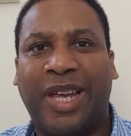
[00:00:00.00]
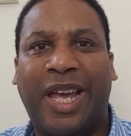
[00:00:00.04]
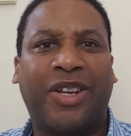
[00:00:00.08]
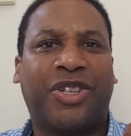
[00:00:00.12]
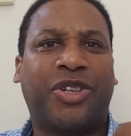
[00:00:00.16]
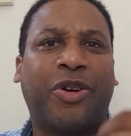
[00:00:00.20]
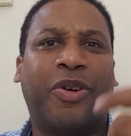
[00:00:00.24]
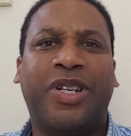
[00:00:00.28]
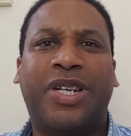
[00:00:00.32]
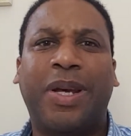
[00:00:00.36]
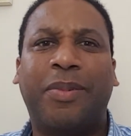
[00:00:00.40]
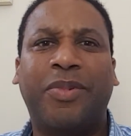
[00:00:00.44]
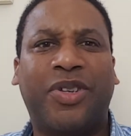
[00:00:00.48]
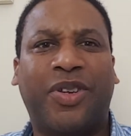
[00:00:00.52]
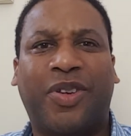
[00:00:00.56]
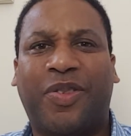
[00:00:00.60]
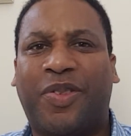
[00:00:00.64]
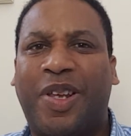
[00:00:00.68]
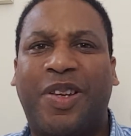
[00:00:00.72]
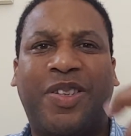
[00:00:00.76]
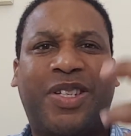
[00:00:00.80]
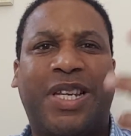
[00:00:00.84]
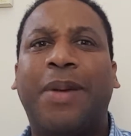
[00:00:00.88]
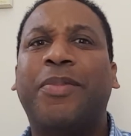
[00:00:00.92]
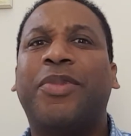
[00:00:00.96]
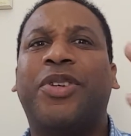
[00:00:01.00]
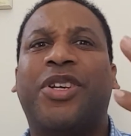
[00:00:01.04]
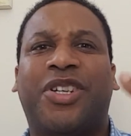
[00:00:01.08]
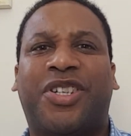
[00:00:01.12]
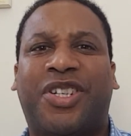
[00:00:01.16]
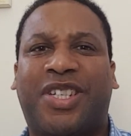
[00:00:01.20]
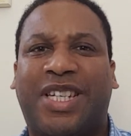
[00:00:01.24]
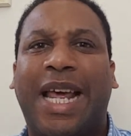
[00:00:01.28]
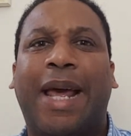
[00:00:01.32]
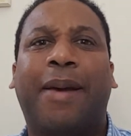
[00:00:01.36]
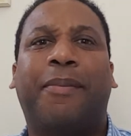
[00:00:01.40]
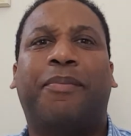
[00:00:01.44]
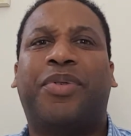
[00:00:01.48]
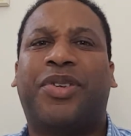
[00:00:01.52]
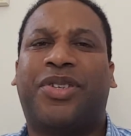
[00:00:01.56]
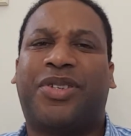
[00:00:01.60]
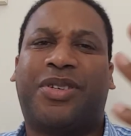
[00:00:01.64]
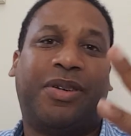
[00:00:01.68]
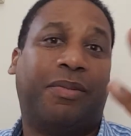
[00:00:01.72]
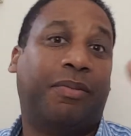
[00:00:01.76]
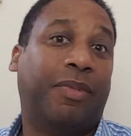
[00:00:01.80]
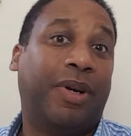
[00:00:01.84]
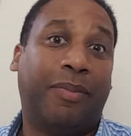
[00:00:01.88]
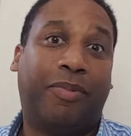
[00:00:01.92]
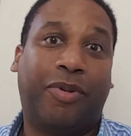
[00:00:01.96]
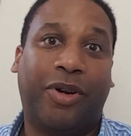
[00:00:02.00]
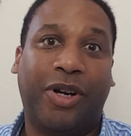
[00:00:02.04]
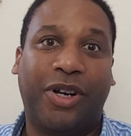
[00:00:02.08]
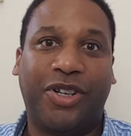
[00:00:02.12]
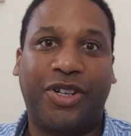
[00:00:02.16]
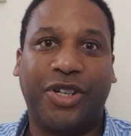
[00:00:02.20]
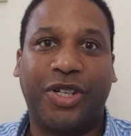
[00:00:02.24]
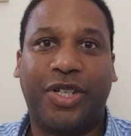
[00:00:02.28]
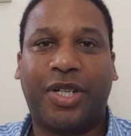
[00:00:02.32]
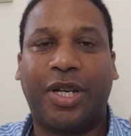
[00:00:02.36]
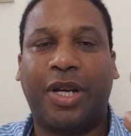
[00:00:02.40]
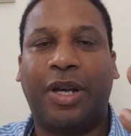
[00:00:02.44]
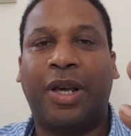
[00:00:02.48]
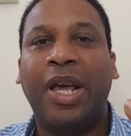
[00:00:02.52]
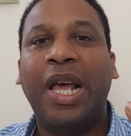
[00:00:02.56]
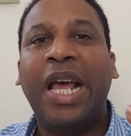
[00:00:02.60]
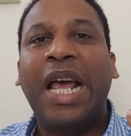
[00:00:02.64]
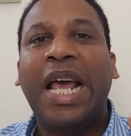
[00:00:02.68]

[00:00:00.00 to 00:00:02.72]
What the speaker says: So in terms of the steps, my apologies.